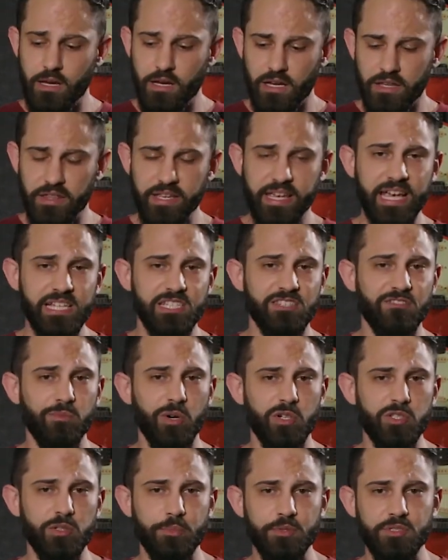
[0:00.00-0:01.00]
In the case of
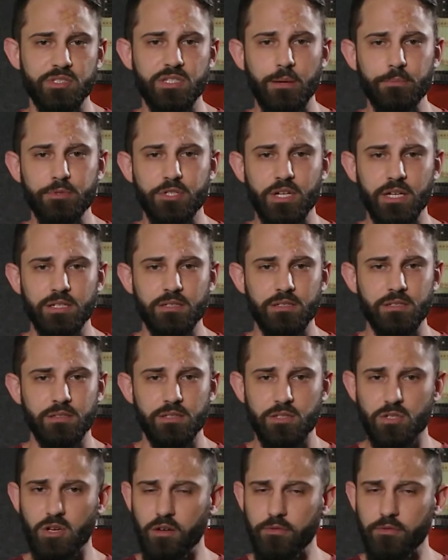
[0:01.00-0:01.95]
multiple subjects, this